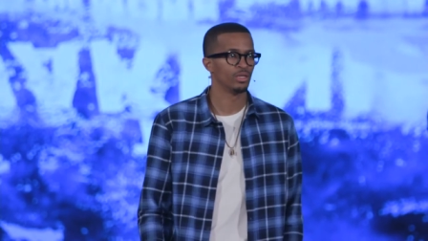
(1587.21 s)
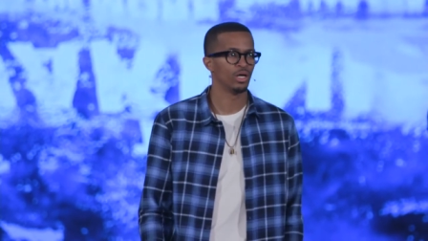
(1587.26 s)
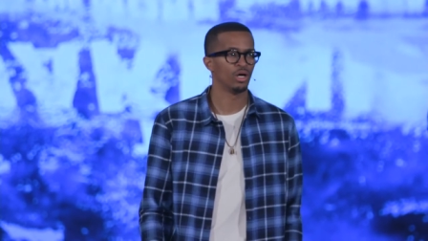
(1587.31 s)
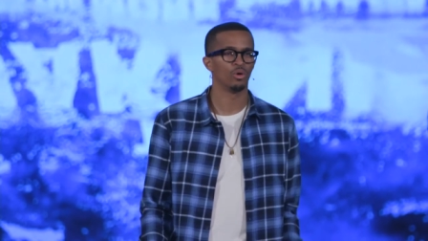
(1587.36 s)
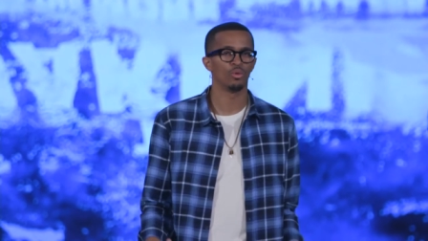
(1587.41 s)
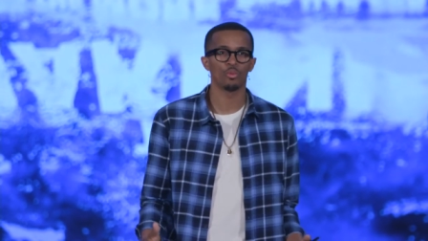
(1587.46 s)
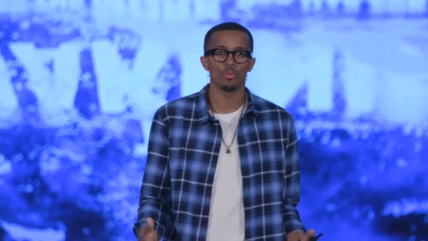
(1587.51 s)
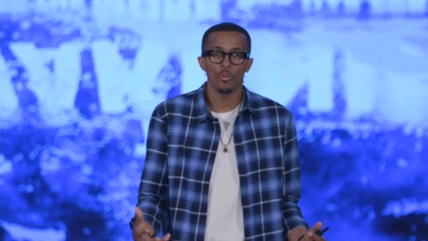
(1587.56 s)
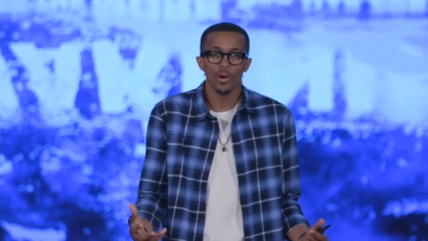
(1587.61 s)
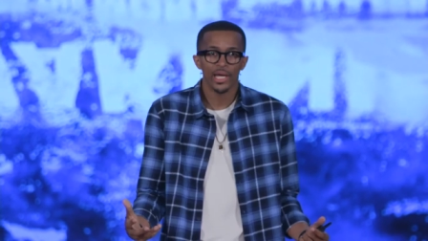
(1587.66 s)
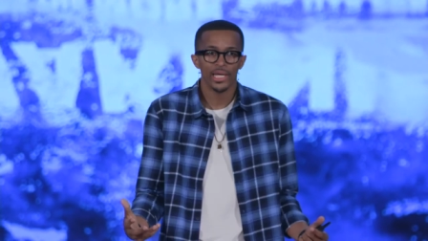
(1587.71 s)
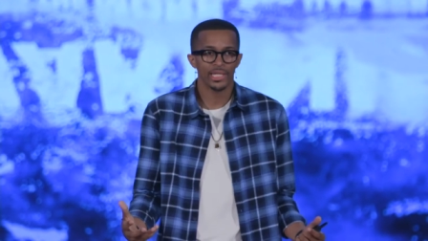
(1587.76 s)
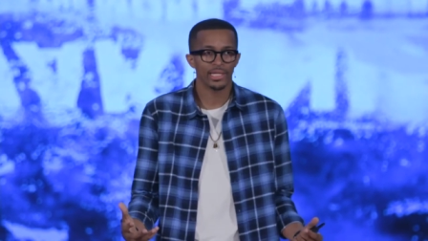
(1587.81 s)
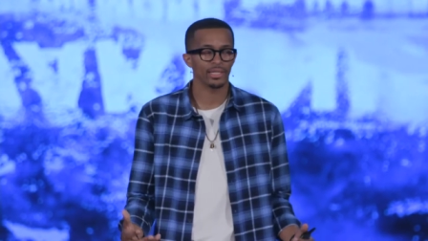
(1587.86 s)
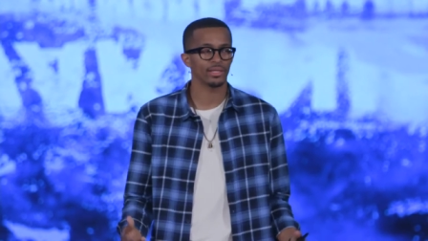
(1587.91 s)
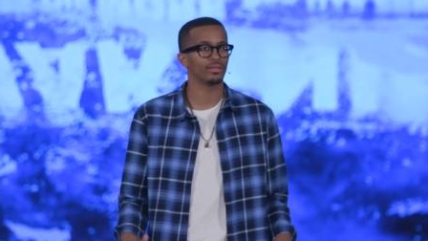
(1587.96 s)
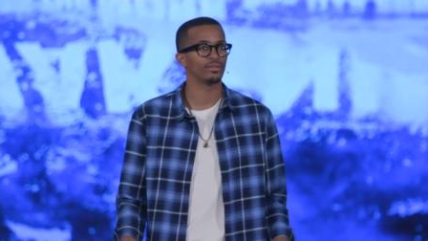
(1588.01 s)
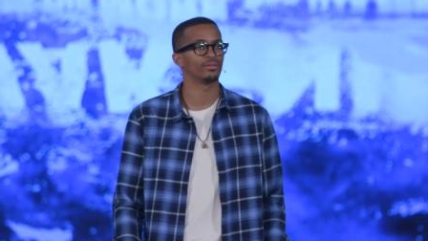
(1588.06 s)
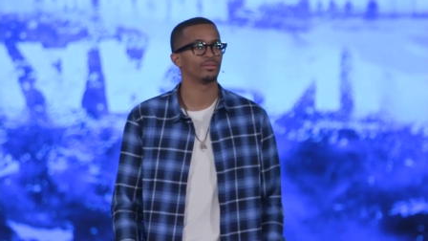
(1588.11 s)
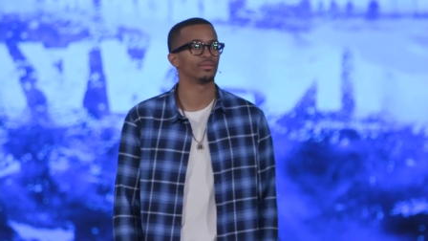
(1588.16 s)

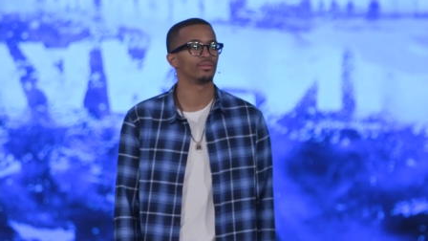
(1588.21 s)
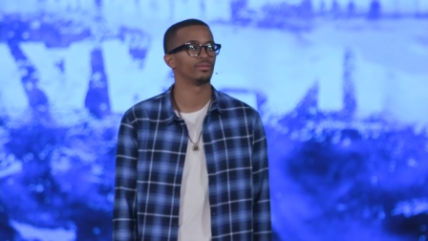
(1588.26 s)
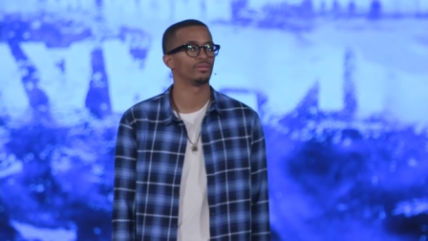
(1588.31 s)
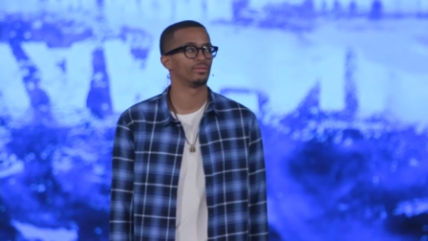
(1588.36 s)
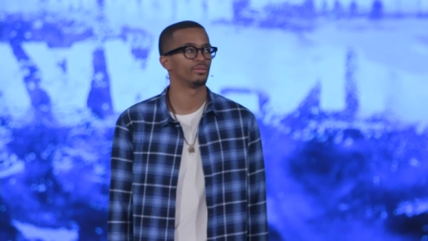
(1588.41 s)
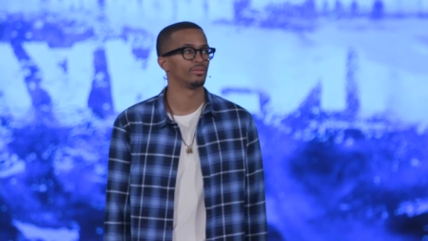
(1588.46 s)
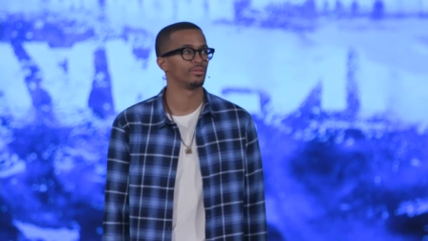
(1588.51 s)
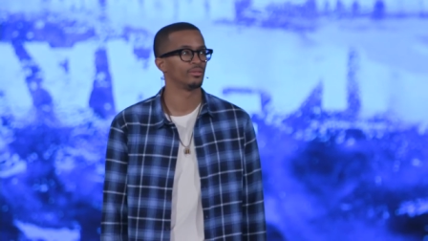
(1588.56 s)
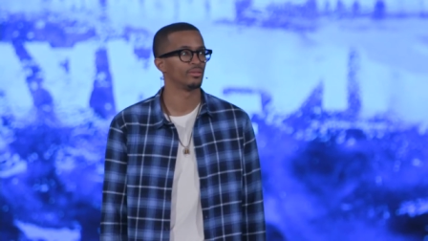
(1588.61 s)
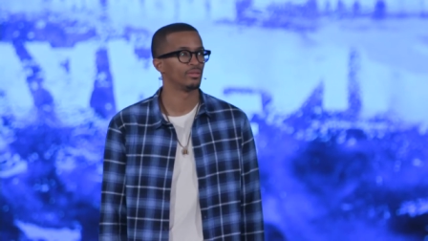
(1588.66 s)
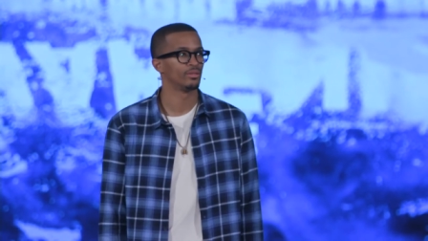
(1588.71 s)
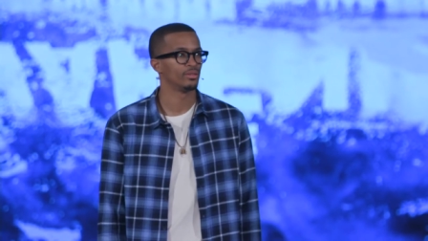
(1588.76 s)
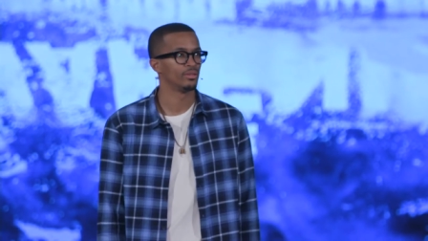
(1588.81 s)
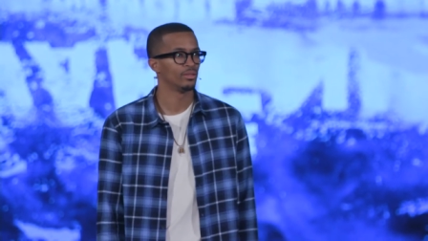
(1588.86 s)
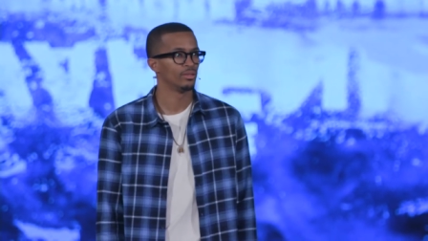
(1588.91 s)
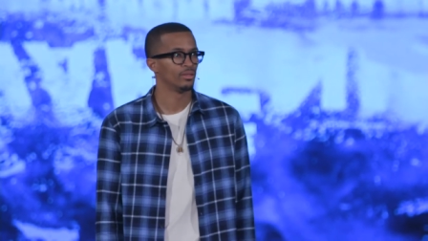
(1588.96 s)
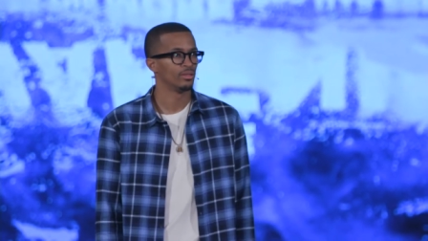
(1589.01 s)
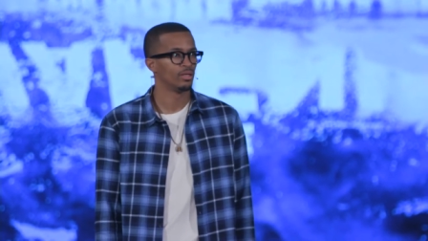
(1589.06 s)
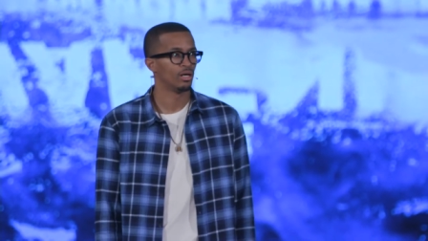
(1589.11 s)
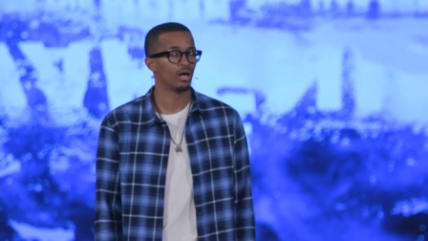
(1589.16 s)
Awaken
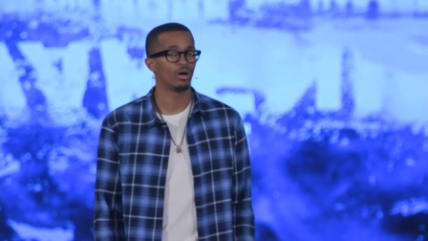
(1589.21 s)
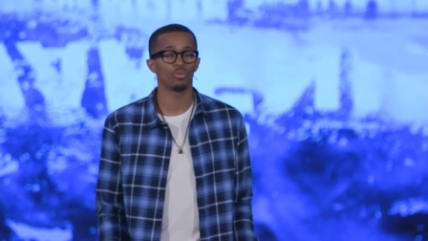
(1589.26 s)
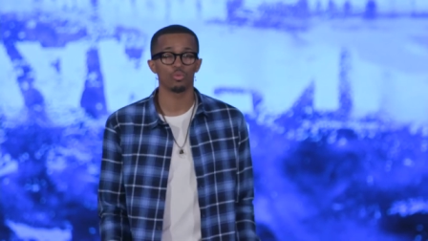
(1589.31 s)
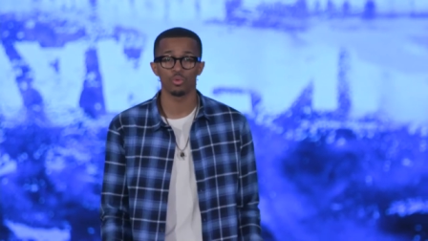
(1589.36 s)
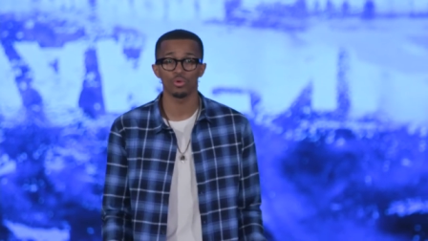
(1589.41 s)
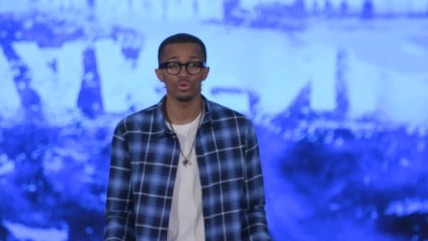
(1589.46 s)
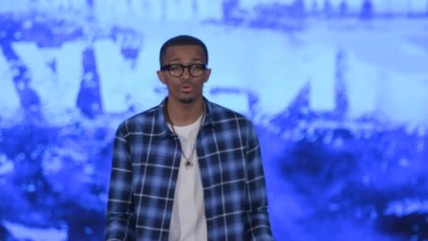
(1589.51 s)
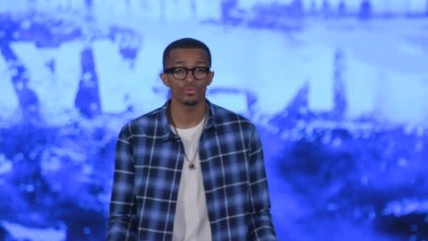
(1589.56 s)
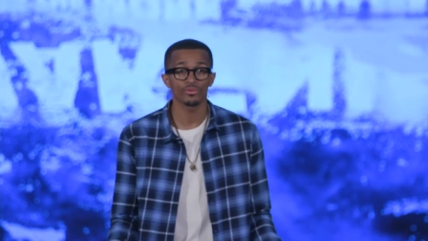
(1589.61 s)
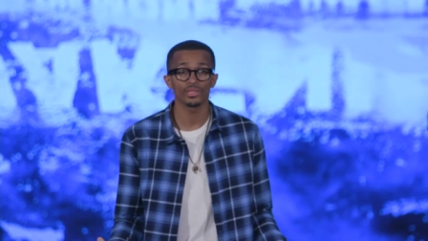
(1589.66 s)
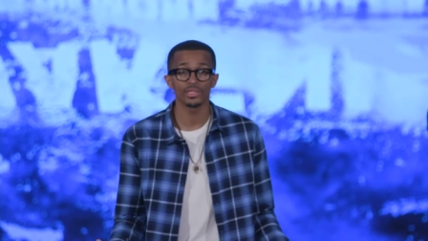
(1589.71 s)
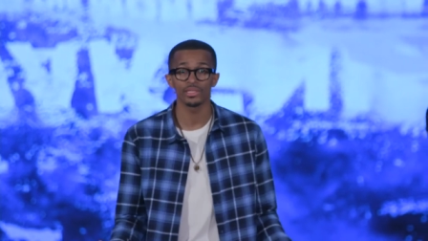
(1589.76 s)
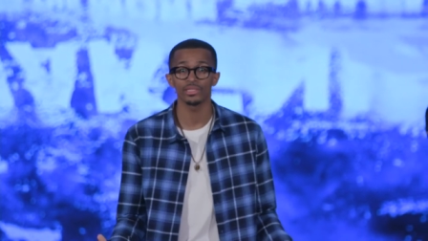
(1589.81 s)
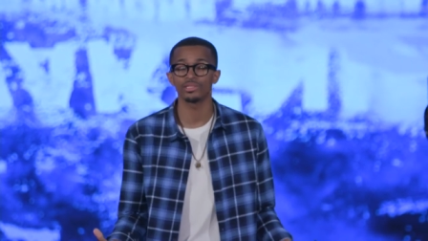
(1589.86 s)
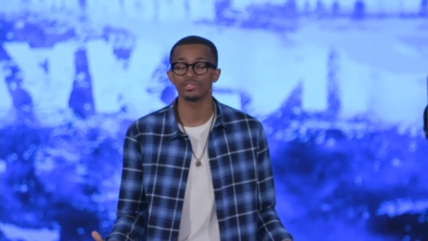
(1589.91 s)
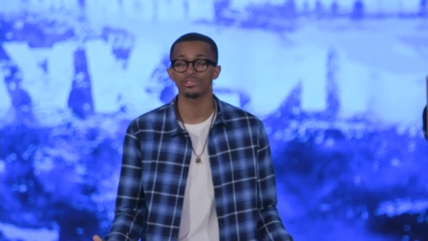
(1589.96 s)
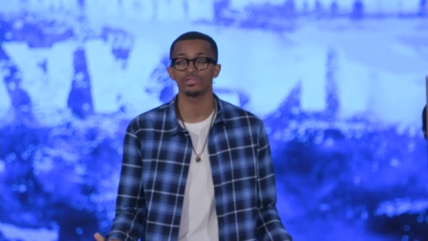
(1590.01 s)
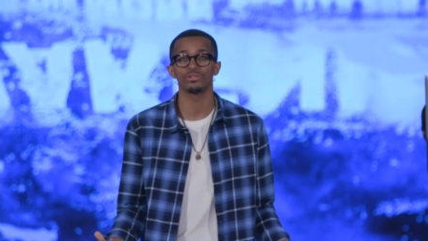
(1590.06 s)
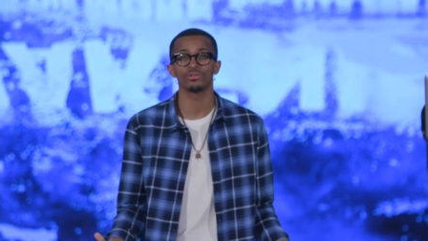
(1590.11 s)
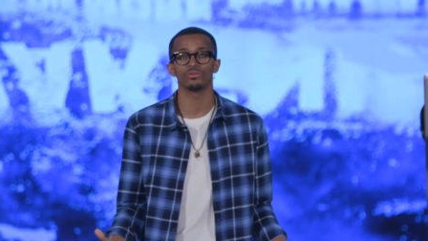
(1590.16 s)
our world
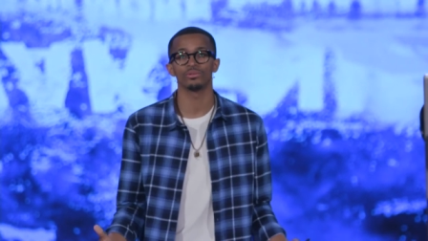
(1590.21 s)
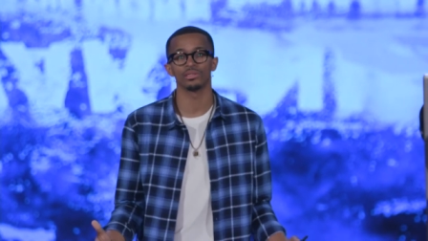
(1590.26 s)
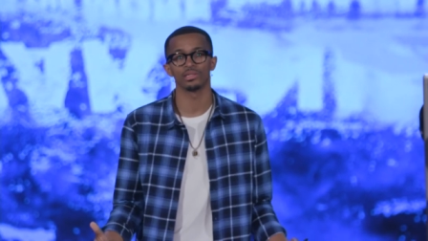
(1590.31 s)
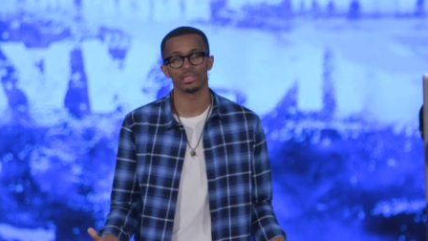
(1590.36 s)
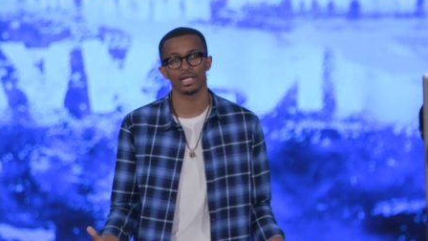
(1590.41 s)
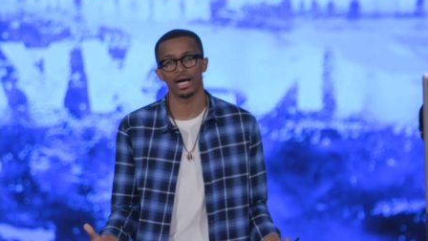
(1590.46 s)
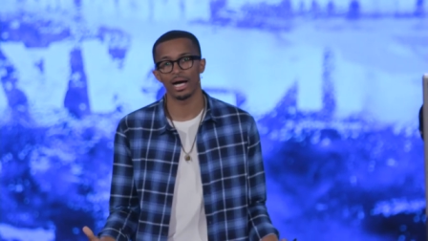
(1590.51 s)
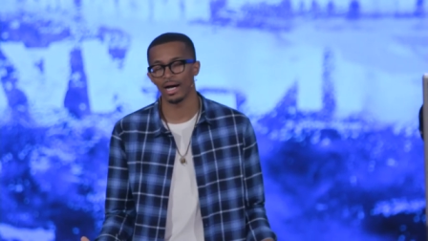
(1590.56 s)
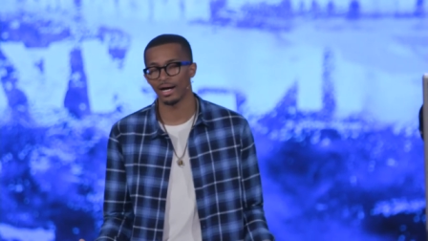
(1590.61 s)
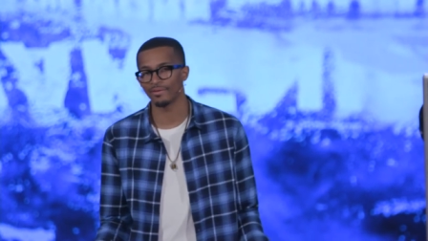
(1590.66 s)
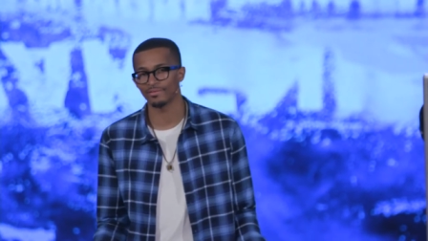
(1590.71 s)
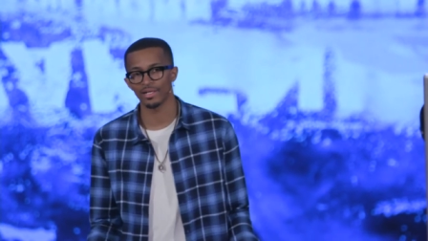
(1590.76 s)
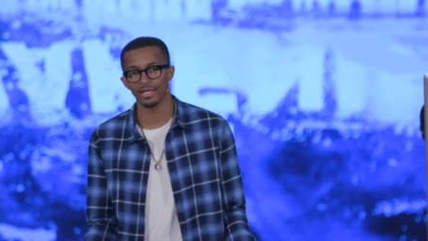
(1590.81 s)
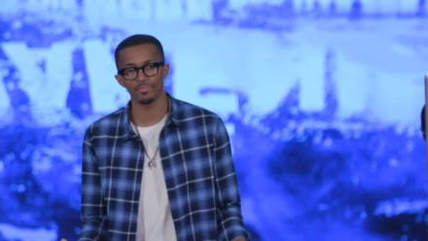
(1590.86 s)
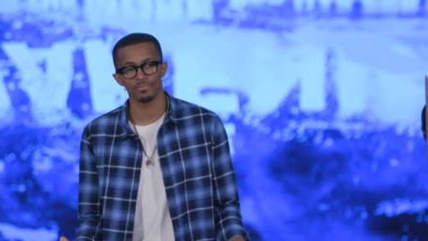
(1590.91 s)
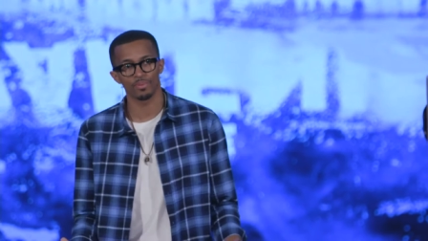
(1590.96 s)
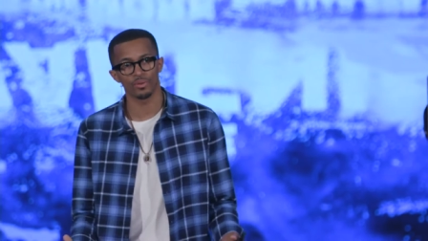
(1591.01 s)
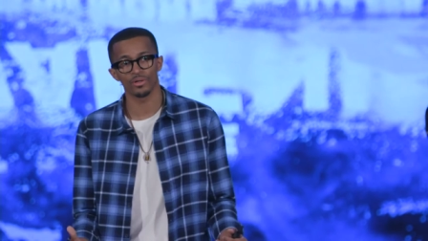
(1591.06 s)
needs you alive, that